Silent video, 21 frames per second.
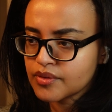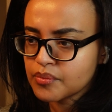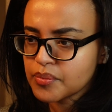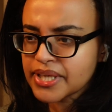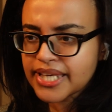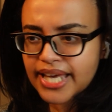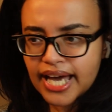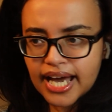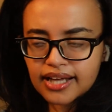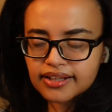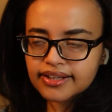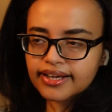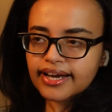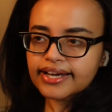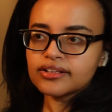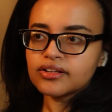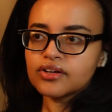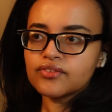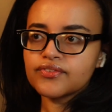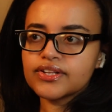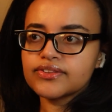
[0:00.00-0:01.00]
But yeah, like I
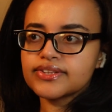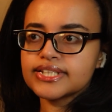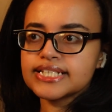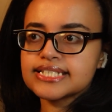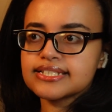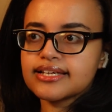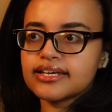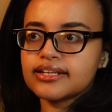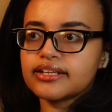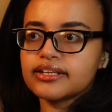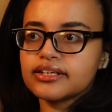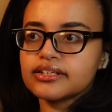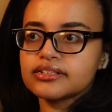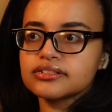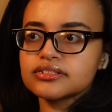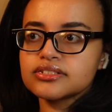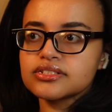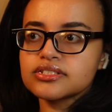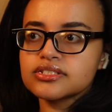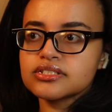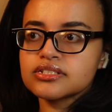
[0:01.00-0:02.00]
love that these
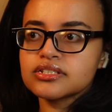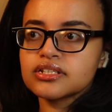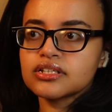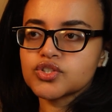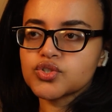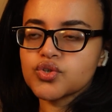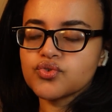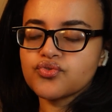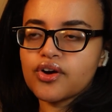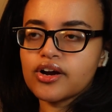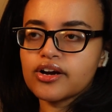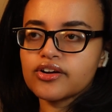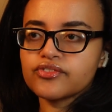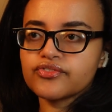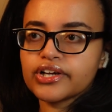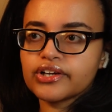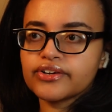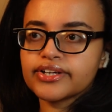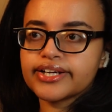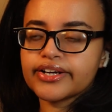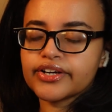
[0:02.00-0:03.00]
endings so far are
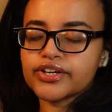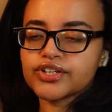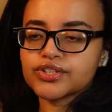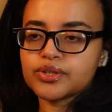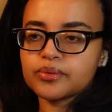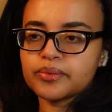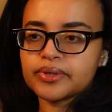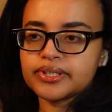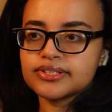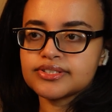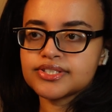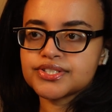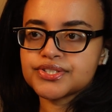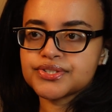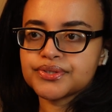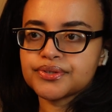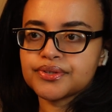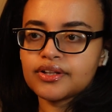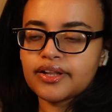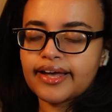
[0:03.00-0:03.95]
very character based.